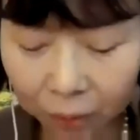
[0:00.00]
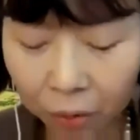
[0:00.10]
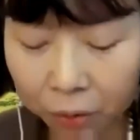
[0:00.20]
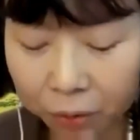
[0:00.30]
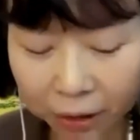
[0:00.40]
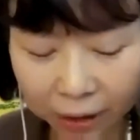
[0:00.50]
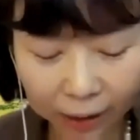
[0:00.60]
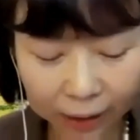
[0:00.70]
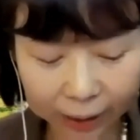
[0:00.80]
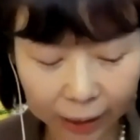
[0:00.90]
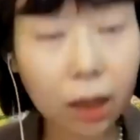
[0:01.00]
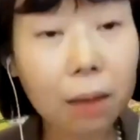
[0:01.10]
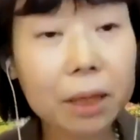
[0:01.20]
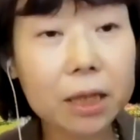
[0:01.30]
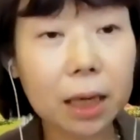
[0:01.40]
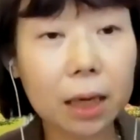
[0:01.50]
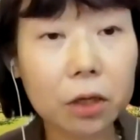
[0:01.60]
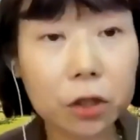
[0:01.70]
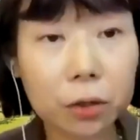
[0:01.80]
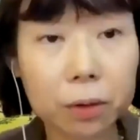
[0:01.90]
On economic
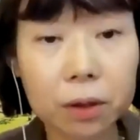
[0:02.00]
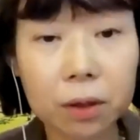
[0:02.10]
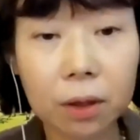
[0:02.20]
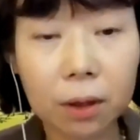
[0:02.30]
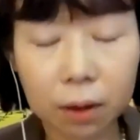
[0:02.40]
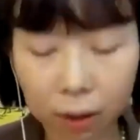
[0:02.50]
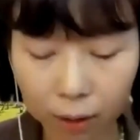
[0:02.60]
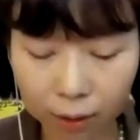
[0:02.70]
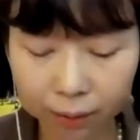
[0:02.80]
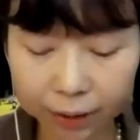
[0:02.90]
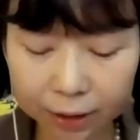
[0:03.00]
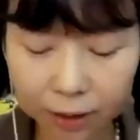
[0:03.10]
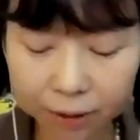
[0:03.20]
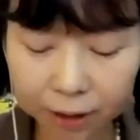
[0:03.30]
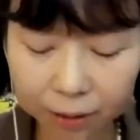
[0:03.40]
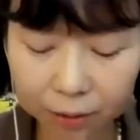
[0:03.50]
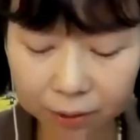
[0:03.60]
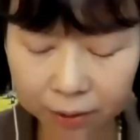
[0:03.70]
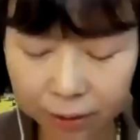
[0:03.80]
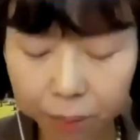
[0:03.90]
sanctions, it seems that
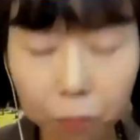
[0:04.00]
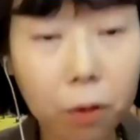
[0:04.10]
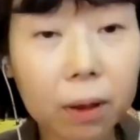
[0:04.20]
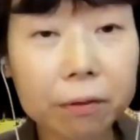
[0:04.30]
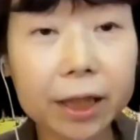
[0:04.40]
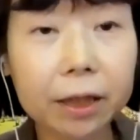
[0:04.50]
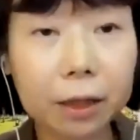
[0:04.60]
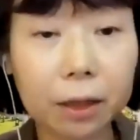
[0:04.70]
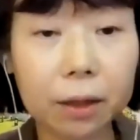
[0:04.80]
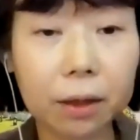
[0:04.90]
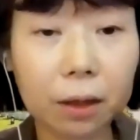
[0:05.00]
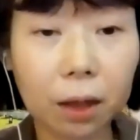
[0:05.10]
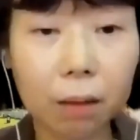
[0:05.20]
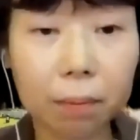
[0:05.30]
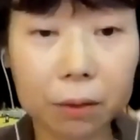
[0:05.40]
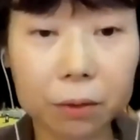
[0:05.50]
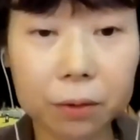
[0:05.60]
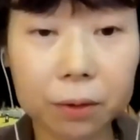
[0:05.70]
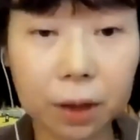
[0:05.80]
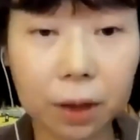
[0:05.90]
the more we learn about
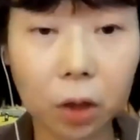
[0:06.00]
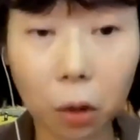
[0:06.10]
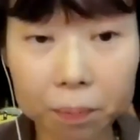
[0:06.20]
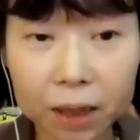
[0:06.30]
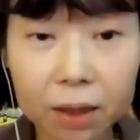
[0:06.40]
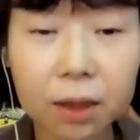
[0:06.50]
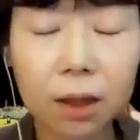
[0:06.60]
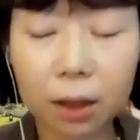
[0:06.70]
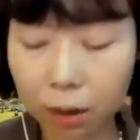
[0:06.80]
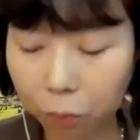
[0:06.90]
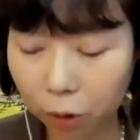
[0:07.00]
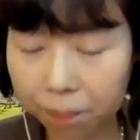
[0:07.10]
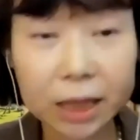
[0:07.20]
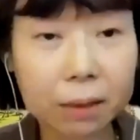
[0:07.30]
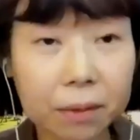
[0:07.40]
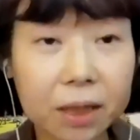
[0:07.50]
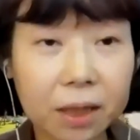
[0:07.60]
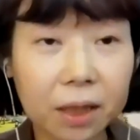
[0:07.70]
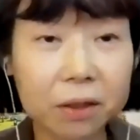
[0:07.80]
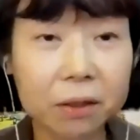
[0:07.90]
the topic, the more
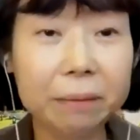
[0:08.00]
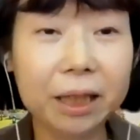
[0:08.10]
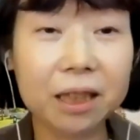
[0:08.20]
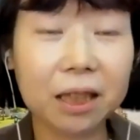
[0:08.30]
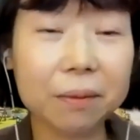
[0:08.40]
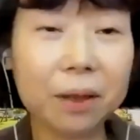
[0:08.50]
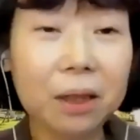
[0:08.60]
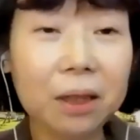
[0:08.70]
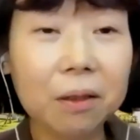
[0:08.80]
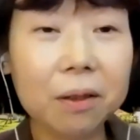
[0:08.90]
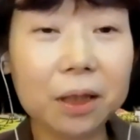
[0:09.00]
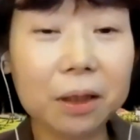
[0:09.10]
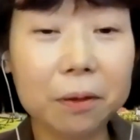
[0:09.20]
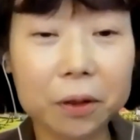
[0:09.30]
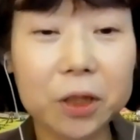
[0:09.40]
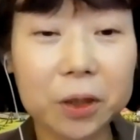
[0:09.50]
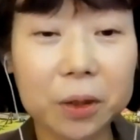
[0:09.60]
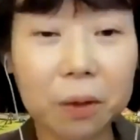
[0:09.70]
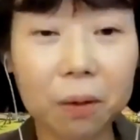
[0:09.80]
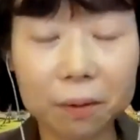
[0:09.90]
pessimistic we become on the future
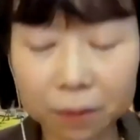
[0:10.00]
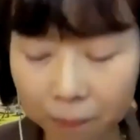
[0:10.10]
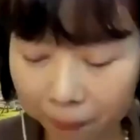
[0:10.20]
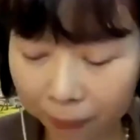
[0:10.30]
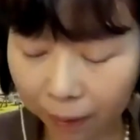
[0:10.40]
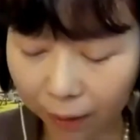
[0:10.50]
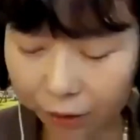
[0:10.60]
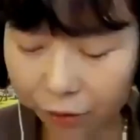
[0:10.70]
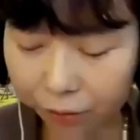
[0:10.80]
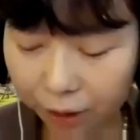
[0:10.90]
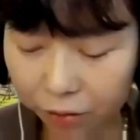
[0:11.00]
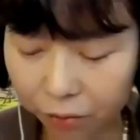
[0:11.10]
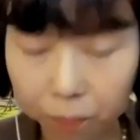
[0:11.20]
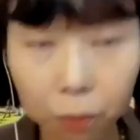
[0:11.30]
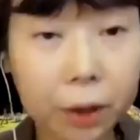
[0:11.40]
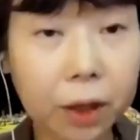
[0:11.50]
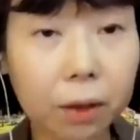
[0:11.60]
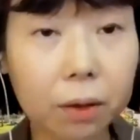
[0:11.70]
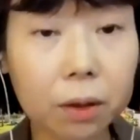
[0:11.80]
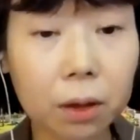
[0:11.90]
of international
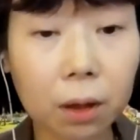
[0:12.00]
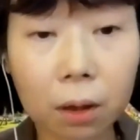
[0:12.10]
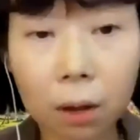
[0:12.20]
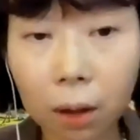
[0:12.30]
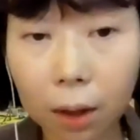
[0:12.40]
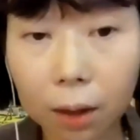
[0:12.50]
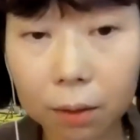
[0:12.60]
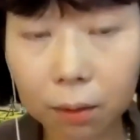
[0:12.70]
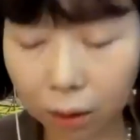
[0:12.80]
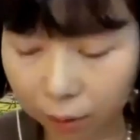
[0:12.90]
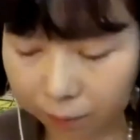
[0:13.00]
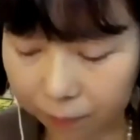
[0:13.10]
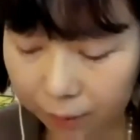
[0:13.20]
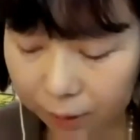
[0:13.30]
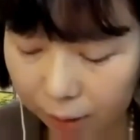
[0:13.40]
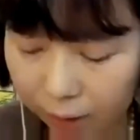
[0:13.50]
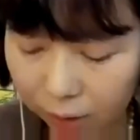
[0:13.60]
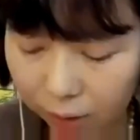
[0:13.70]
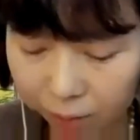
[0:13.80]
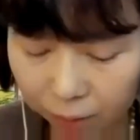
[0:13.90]
politics. And there are
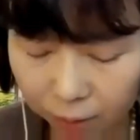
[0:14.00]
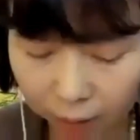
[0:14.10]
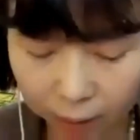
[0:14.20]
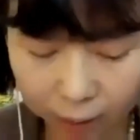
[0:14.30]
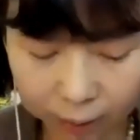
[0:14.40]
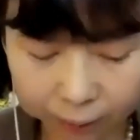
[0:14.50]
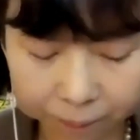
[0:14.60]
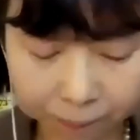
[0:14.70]
some kind